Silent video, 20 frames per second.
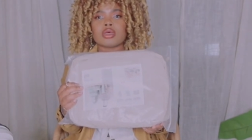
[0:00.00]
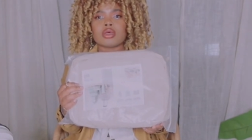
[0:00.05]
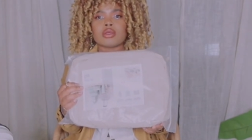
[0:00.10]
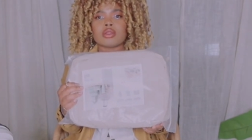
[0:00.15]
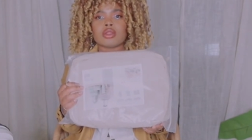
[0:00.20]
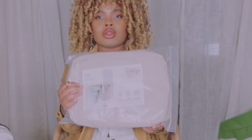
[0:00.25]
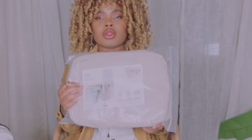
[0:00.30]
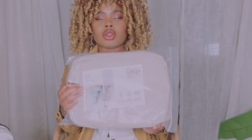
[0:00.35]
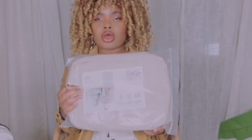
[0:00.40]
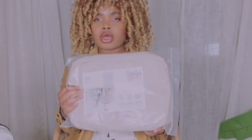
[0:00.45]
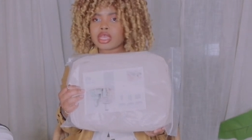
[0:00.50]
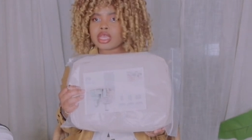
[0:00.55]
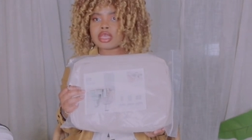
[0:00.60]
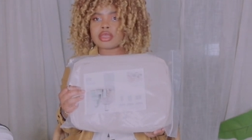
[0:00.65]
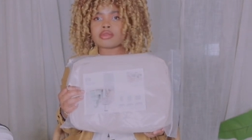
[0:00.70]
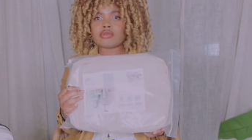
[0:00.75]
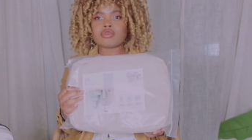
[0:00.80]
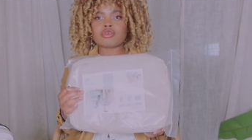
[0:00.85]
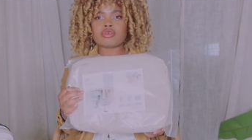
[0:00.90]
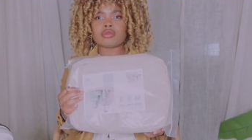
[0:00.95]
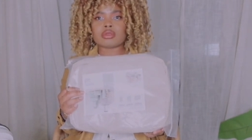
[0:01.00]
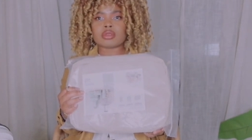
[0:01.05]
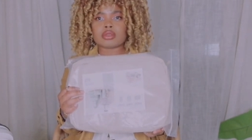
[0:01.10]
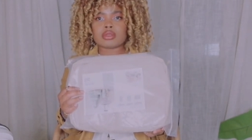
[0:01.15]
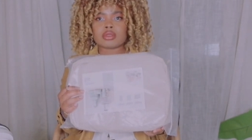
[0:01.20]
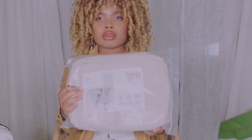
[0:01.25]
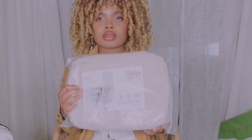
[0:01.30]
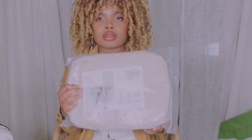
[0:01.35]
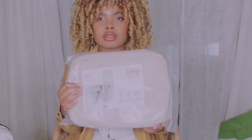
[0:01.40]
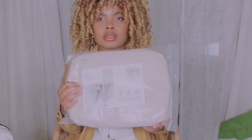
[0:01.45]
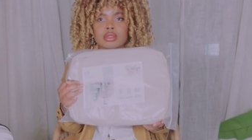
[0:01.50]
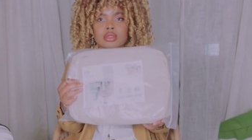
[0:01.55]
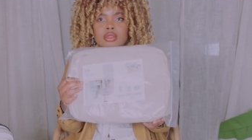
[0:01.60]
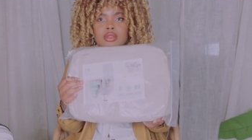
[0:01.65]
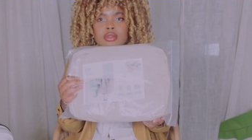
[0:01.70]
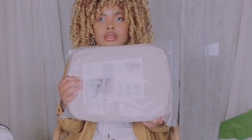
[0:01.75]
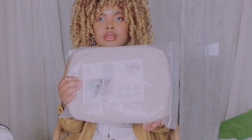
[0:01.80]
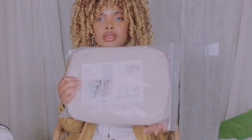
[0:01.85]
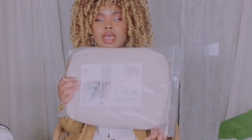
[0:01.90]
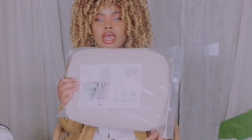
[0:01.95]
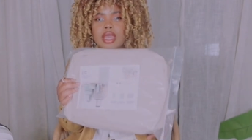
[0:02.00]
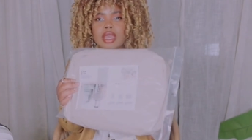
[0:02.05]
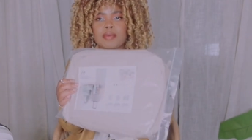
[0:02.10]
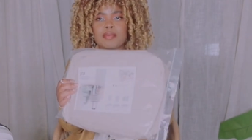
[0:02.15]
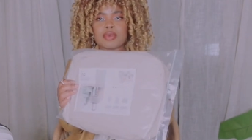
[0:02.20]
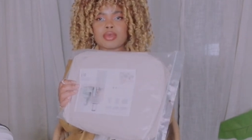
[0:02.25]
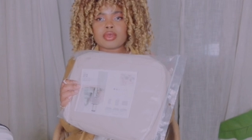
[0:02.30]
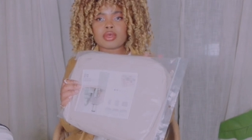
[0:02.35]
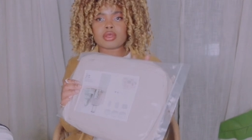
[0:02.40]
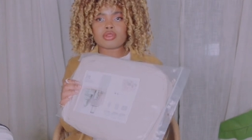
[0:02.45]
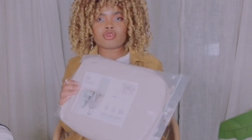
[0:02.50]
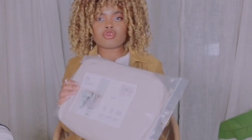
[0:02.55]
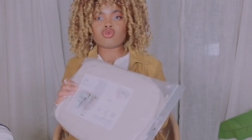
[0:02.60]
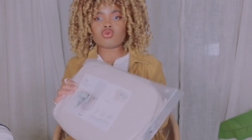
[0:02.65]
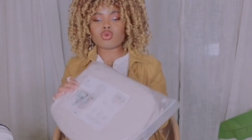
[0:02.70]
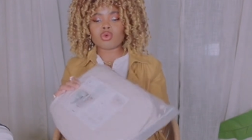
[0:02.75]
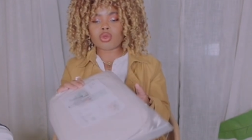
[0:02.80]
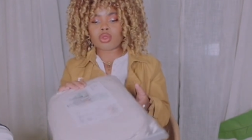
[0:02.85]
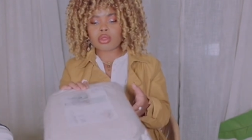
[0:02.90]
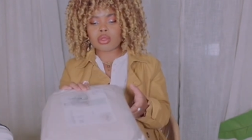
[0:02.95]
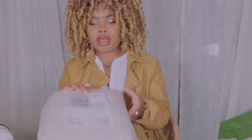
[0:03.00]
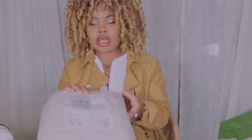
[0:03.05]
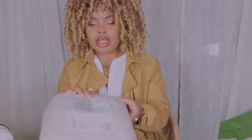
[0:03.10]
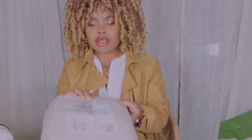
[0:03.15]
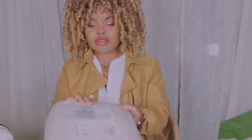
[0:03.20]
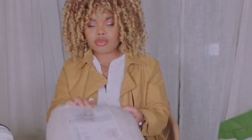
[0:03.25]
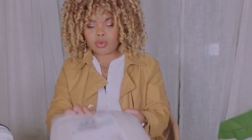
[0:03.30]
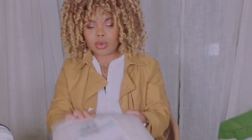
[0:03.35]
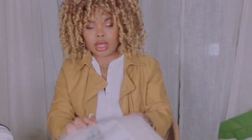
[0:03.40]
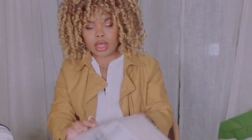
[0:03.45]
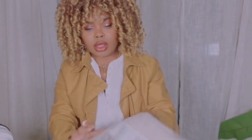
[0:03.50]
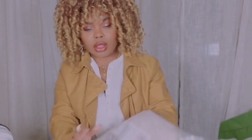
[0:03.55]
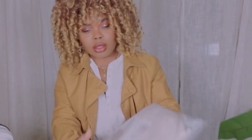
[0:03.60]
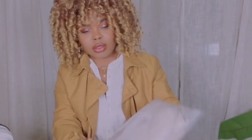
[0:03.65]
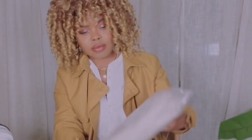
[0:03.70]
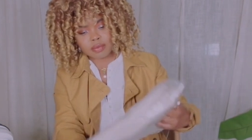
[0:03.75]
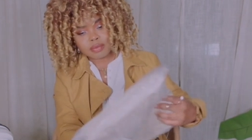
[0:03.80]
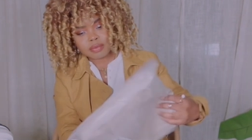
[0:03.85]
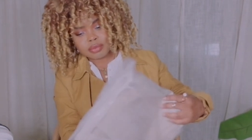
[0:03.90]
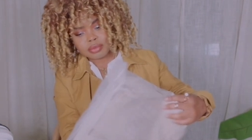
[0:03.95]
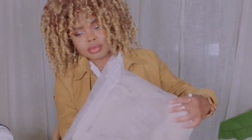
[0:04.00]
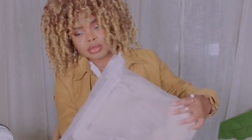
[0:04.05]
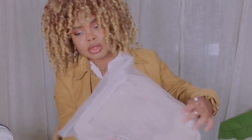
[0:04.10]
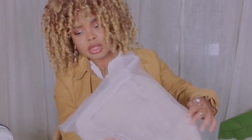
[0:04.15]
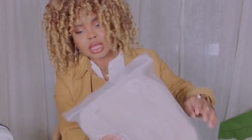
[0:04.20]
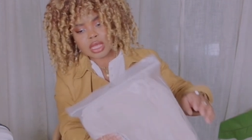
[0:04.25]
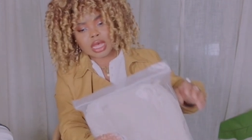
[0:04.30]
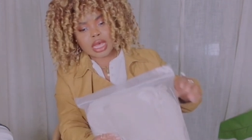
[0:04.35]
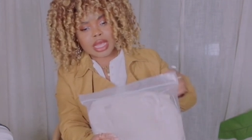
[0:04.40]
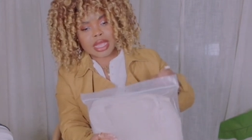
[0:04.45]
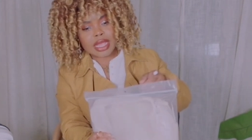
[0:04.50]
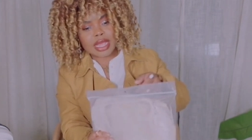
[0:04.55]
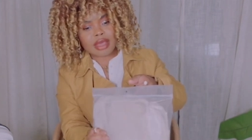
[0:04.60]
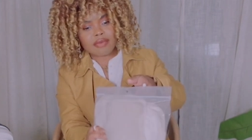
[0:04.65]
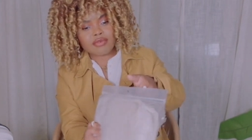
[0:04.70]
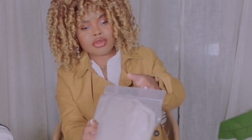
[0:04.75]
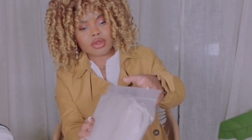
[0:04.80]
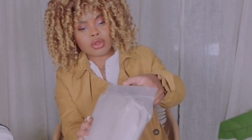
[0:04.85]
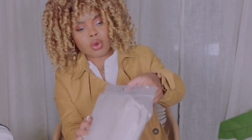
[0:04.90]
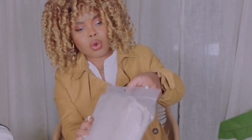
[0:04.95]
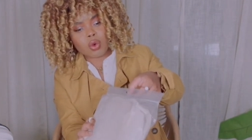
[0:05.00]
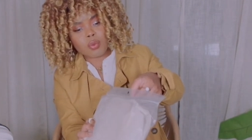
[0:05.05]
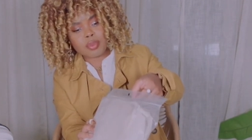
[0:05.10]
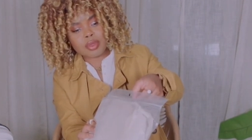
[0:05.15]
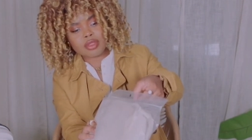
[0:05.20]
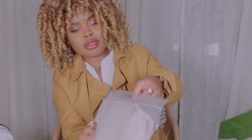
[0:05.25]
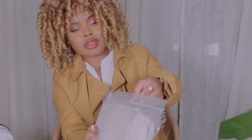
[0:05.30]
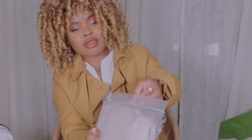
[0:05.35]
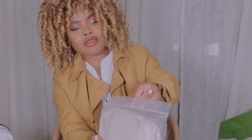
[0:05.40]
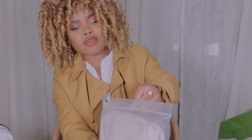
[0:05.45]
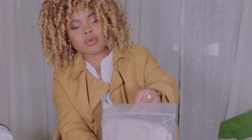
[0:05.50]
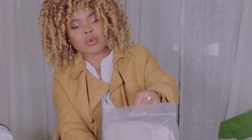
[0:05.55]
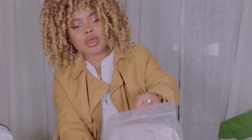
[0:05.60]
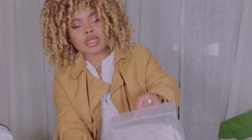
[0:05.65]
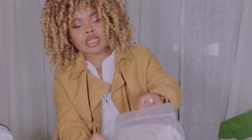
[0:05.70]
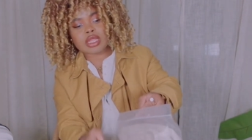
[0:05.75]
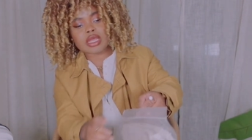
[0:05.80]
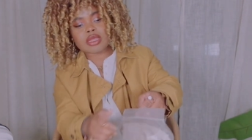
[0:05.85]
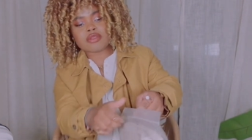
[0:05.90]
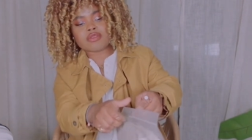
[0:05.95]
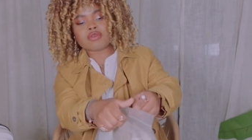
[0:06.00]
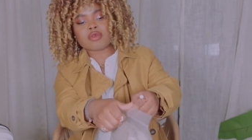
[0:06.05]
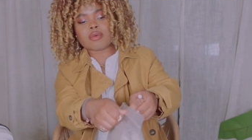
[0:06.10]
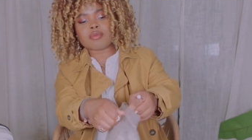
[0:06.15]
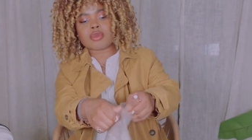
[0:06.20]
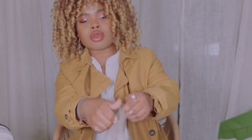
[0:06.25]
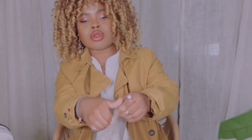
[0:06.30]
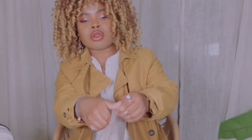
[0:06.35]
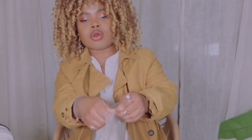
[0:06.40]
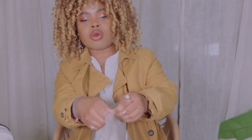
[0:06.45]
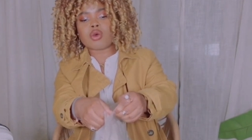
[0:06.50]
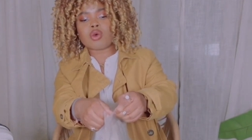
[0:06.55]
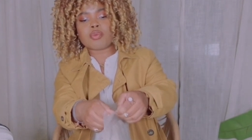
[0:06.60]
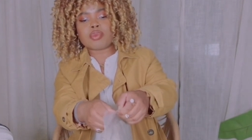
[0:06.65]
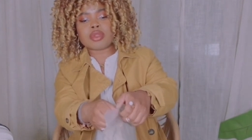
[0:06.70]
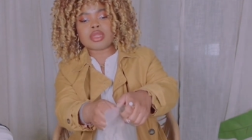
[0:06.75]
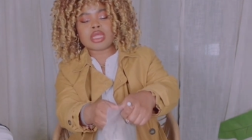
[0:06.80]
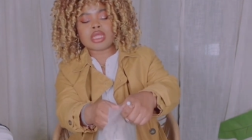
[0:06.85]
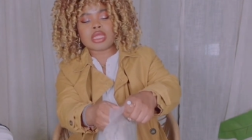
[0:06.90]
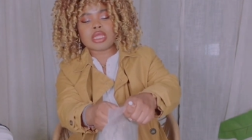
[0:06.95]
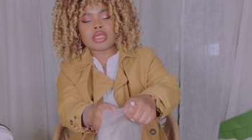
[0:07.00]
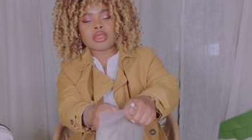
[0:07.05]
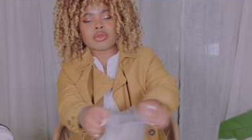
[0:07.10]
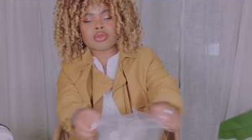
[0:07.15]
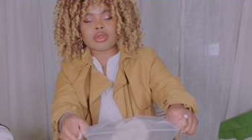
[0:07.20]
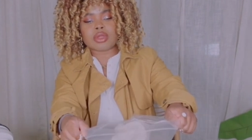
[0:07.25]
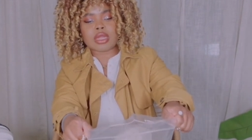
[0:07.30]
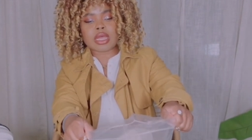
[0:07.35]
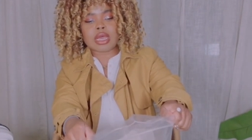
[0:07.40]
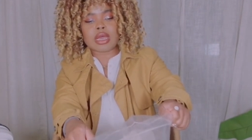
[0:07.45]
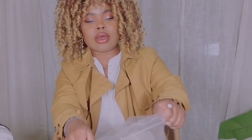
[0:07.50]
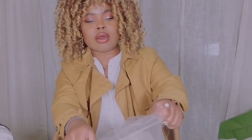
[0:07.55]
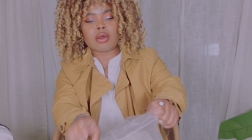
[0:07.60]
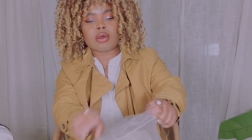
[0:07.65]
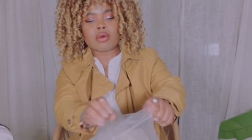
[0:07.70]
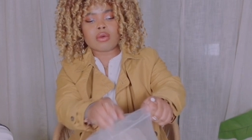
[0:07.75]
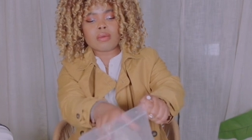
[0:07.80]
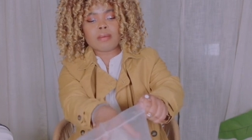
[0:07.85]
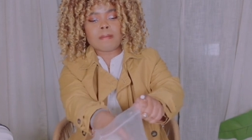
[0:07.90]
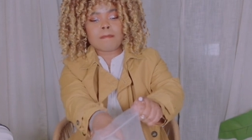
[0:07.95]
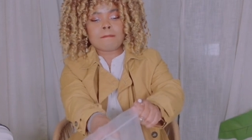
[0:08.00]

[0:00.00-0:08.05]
luggage type tool as well. I haven't opened this one yet, so I'm gonna open it here now.